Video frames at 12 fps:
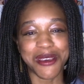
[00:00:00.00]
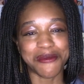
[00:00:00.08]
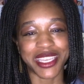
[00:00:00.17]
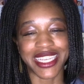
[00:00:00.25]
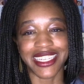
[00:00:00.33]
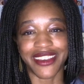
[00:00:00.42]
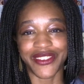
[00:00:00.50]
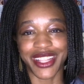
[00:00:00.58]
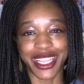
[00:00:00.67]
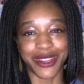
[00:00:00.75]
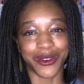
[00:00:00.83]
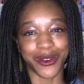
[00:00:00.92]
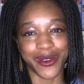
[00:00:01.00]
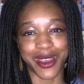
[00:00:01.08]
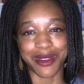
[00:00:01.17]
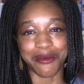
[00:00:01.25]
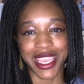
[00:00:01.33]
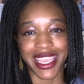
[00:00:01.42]
but he definitely grew
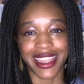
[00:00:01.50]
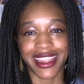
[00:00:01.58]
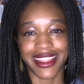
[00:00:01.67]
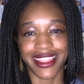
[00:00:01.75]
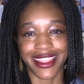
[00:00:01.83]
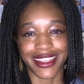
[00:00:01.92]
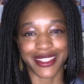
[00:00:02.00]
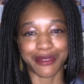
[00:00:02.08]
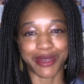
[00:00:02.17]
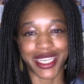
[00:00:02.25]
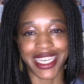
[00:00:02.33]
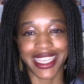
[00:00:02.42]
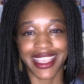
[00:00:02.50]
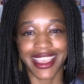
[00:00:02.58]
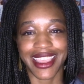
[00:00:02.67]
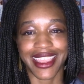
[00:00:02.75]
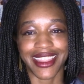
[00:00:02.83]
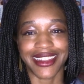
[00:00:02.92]
on me in this book,
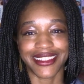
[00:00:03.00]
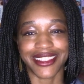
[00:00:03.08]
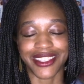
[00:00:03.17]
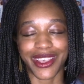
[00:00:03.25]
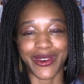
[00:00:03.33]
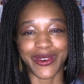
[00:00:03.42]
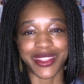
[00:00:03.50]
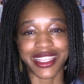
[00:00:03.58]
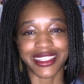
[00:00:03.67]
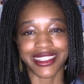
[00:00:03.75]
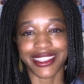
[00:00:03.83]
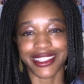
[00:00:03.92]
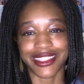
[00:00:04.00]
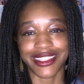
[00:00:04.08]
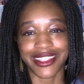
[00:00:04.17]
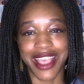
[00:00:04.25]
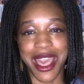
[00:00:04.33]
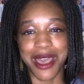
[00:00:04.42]
and so this is